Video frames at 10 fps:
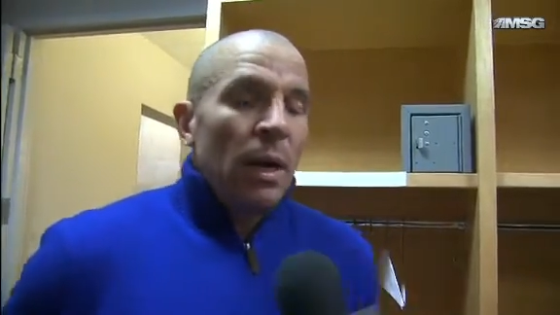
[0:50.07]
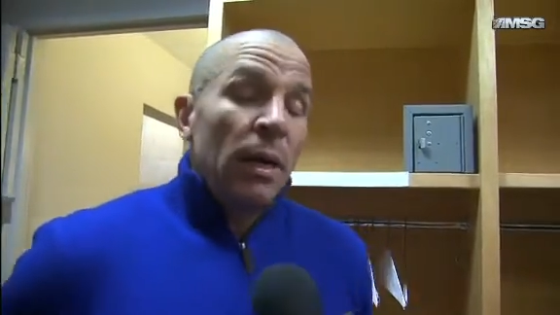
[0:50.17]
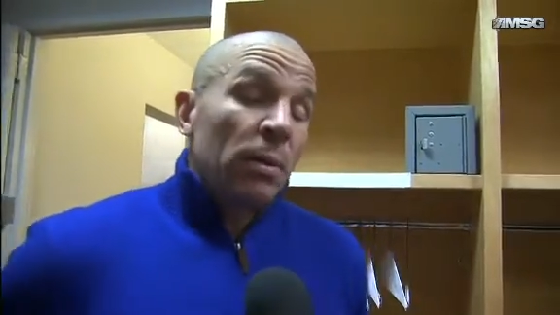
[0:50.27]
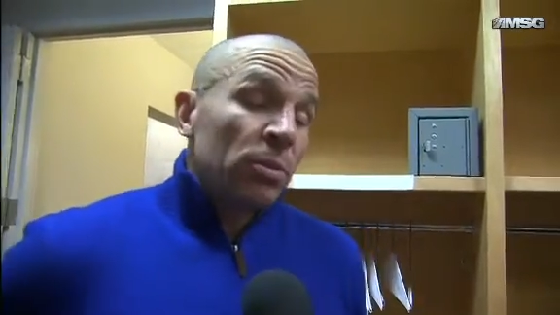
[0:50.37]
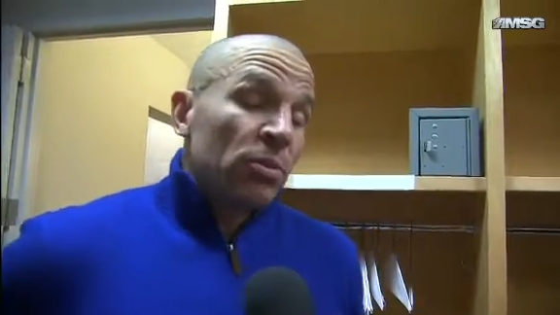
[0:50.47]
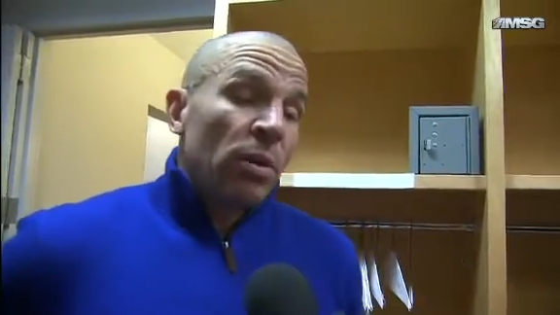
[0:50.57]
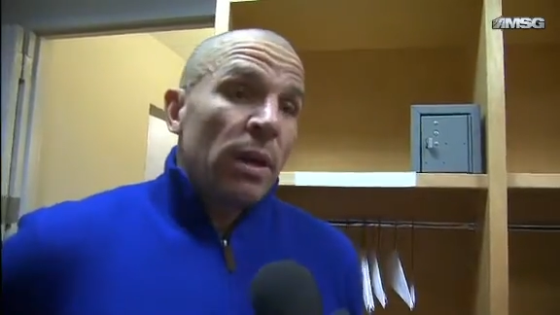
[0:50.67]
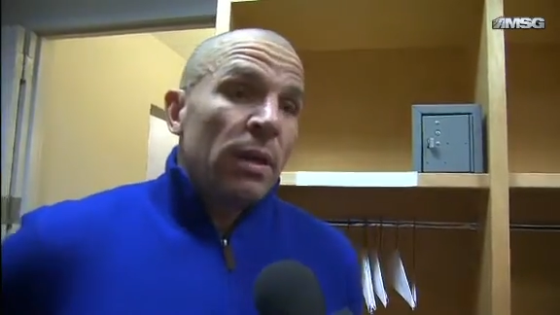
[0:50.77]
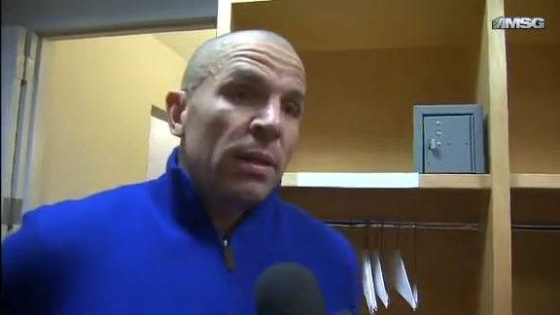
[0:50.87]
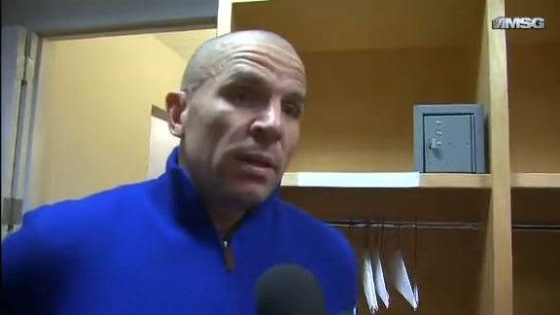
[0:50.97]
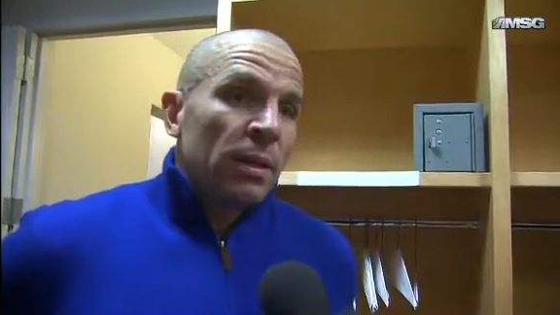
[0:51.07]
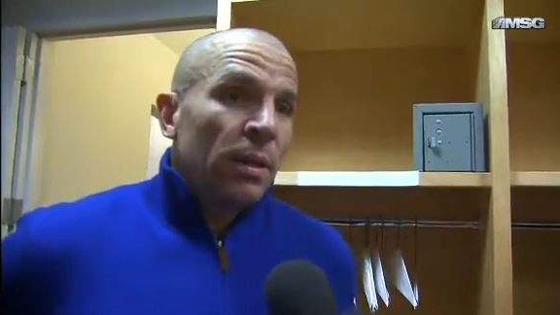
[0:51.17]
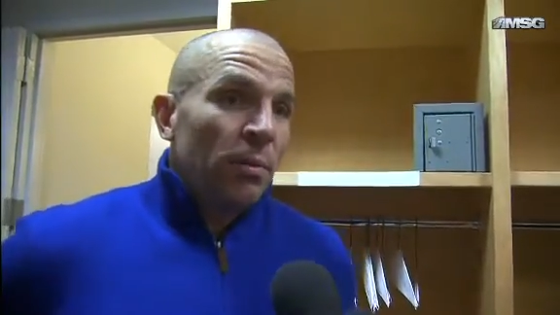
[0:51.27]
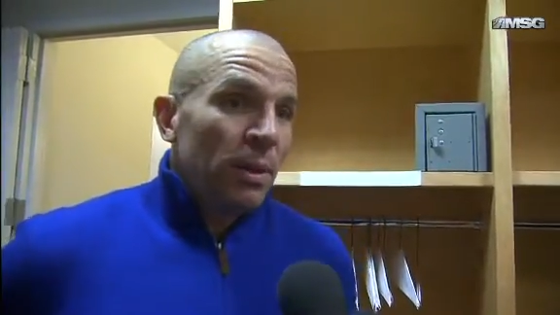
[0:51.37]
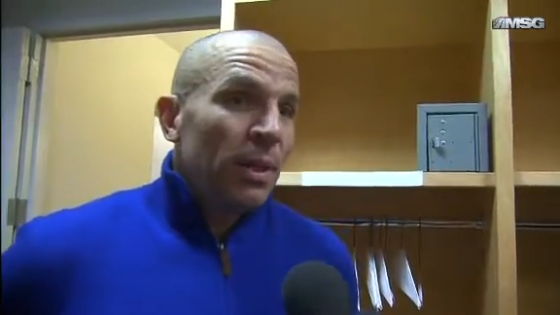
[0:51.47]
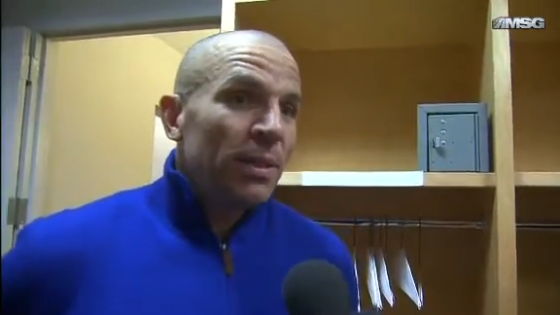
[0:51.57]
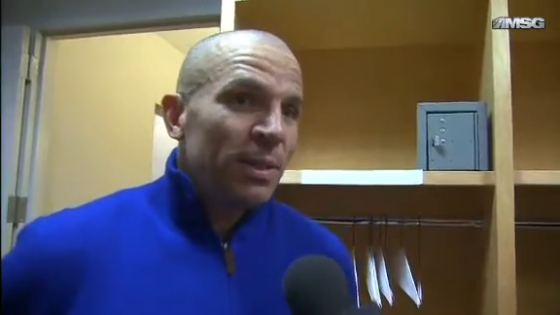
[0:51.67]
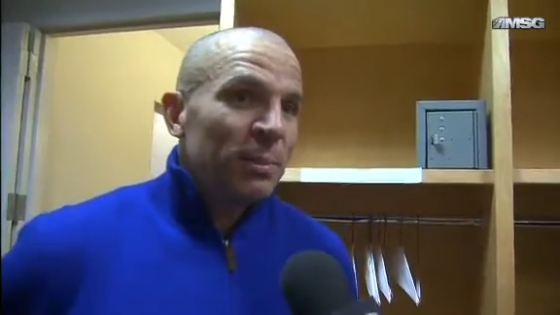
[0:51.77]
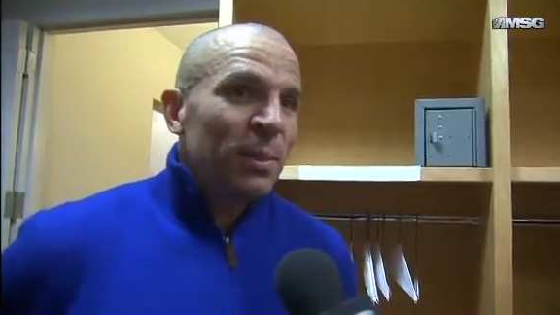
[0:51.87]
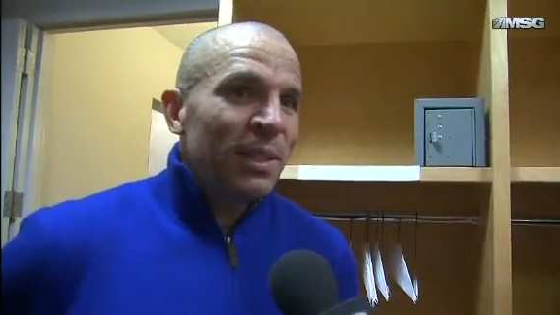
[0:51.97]
It was great, and we needed
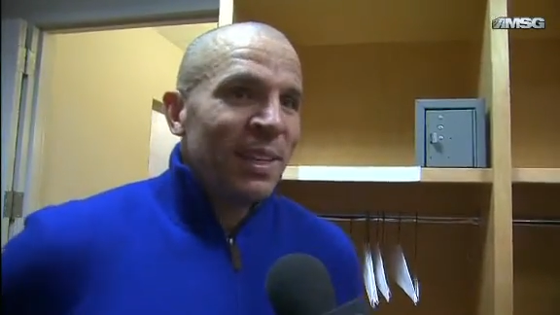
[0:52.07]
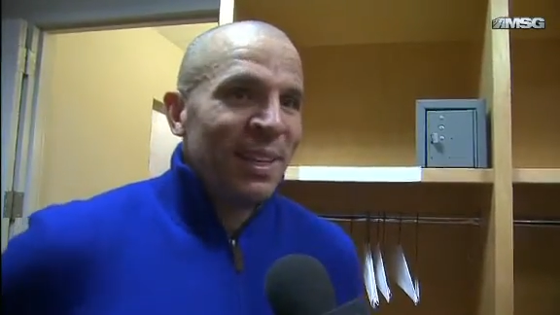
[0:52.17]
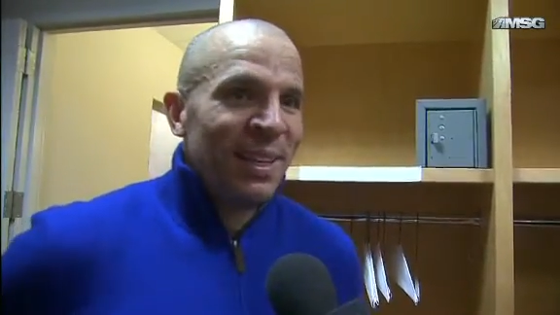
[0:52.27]
someone